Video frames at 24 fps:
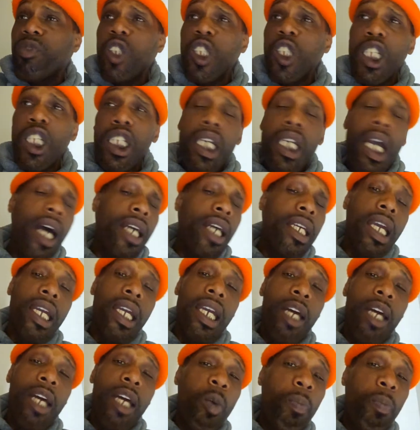Kanye ain't
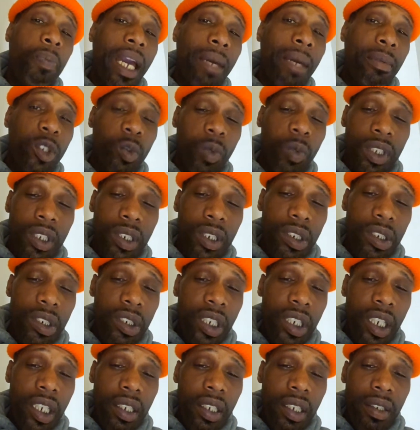had no babies with this
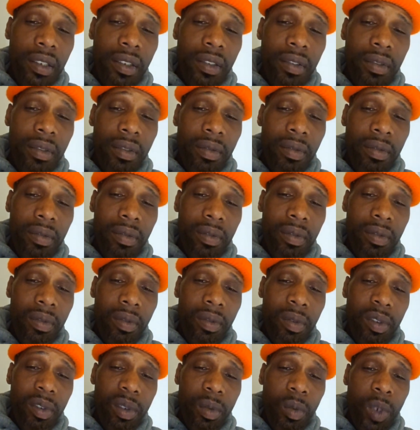chick,
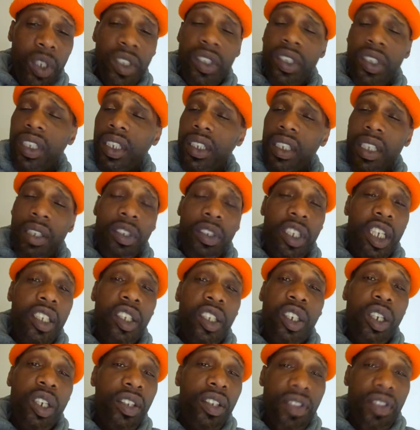which is a
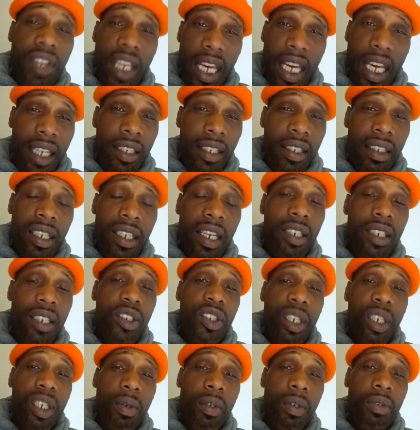good thing. You
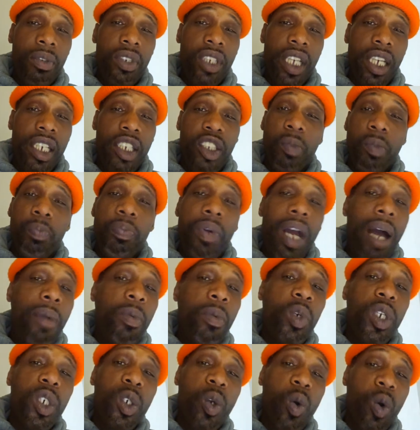understand what I'm saying? Because it probably
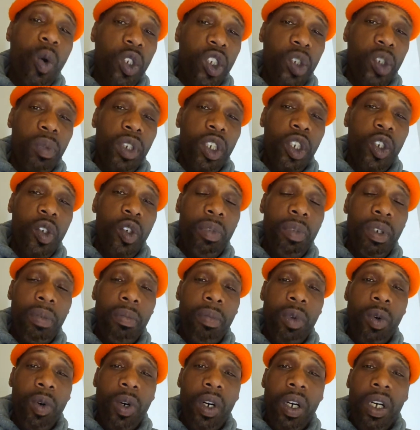would have cost him a little bit
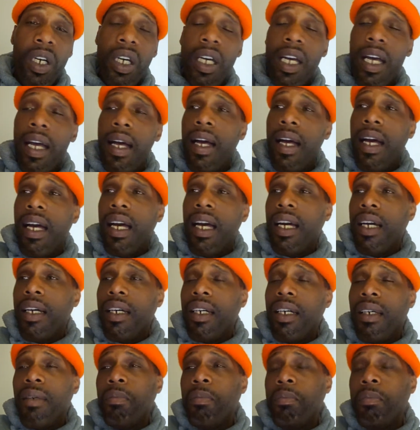more.
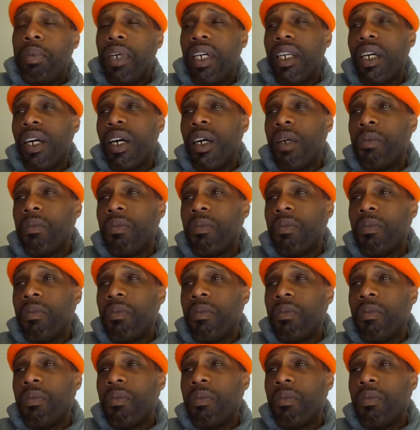But